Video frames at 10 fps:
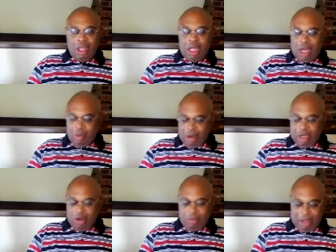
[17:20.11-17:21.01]
And I really
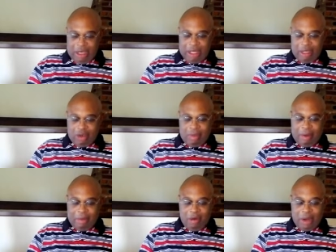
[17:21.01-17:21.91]
do mean this to my
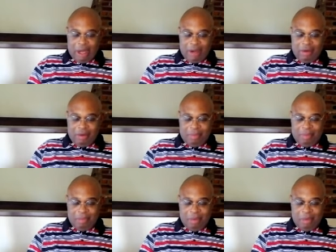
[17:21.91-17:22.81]
male writers.
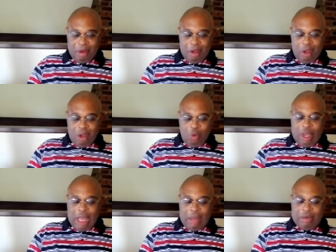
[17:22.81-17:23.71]
We
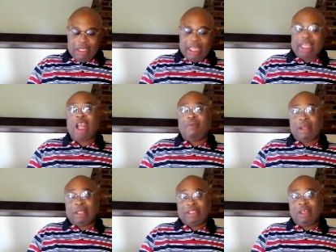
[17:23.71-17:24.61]
have to take care of
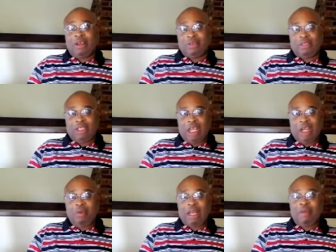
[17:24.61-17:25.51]
ourselves. And
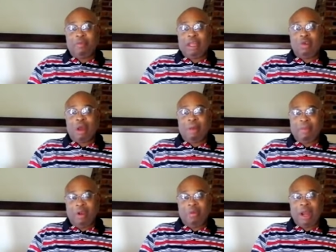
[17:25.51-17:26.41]
we don't speak to our
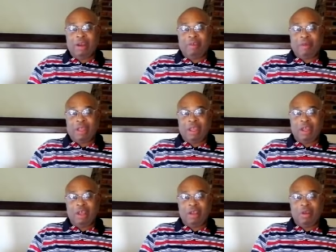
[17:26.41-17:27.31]
male writers
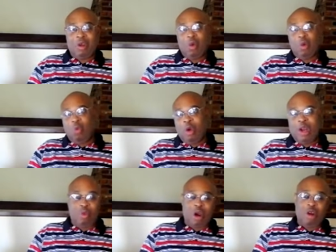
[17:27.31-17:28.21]
because we're the
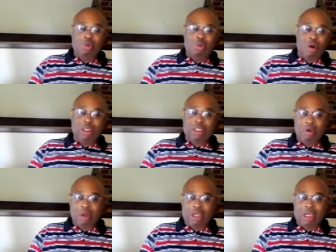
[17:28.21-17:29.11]
world's worst at
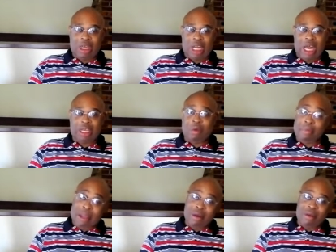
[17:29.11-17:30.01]
going to the doctor. Well,
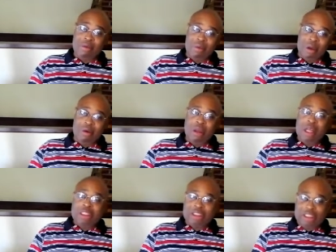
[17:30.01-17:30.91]
male, well,
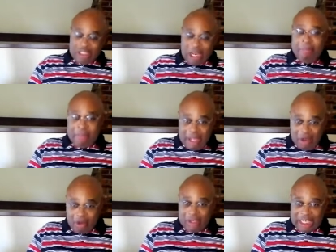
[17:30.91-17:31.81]
some
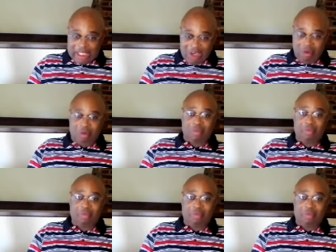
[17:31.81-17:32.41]
males in general.